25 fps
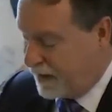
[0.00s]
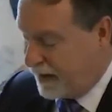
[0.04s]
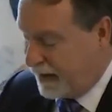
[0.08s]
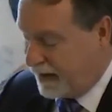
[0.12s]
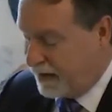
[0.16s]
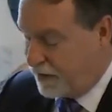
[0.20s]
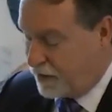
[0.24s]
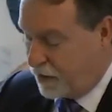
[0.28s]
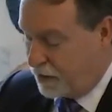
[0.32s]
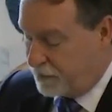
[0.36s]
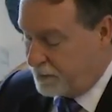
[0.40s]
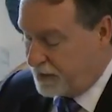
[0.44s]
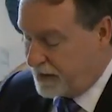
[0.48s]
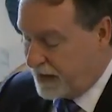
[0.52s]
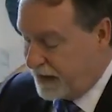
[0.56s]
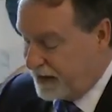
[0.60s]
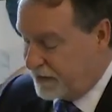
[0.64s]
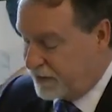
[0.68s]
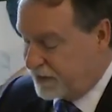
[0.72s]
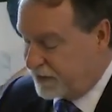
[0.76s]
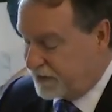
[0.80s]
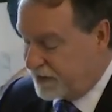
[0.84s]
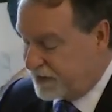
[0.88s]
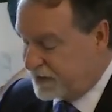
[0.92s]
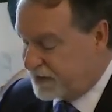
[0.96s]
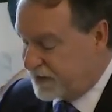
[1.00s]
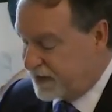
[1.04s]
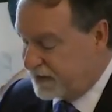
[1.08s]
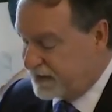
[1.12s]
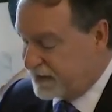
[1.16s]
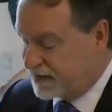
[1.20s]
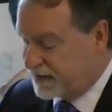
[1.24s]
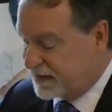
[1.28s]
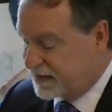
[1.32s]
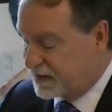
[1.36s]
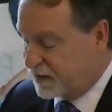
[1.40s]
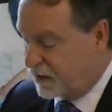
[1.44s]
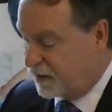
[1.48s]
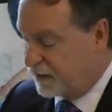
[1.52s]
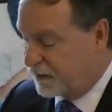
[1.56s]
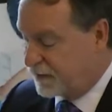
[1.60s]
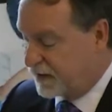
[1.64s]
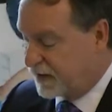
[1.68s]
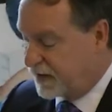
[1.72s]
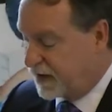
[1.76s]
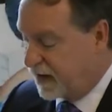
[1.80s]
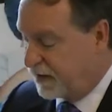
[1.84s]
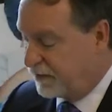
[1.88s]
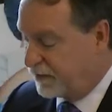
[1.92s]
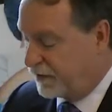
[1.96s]
In combination, the services
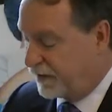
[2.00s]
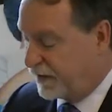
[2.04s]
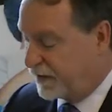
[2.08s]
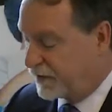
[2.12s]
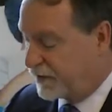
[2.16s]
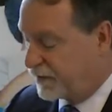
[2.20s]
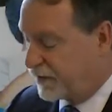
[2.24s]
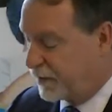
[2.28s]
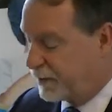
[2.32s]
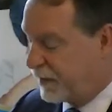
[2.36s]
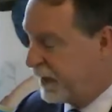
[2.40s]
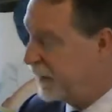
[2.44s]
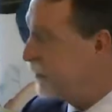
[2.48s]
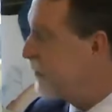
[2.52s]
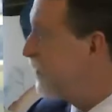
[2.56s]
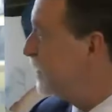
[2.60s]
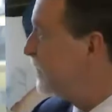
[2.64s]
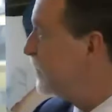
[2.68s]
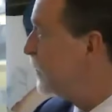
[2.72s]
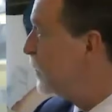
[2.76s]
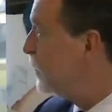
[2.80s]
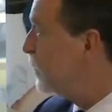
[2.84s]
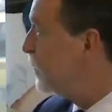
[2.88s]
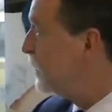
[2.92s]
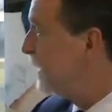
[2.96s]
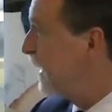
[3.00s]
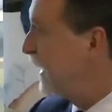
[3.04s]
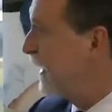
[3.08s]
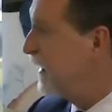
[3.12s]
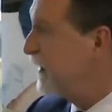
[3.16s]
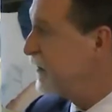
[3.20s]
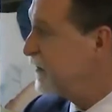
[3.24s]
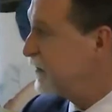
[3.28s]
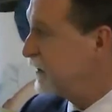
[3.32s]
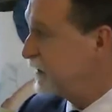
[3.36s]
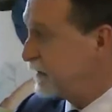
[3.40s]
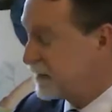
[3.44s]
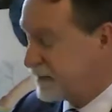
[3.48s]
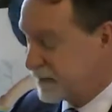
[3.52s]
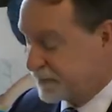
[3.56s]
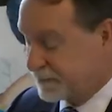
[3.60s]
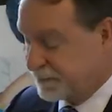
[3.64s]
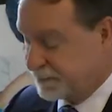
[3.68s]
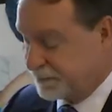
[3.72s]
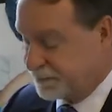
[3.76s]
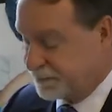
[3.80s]
offer coverage for people of all ages.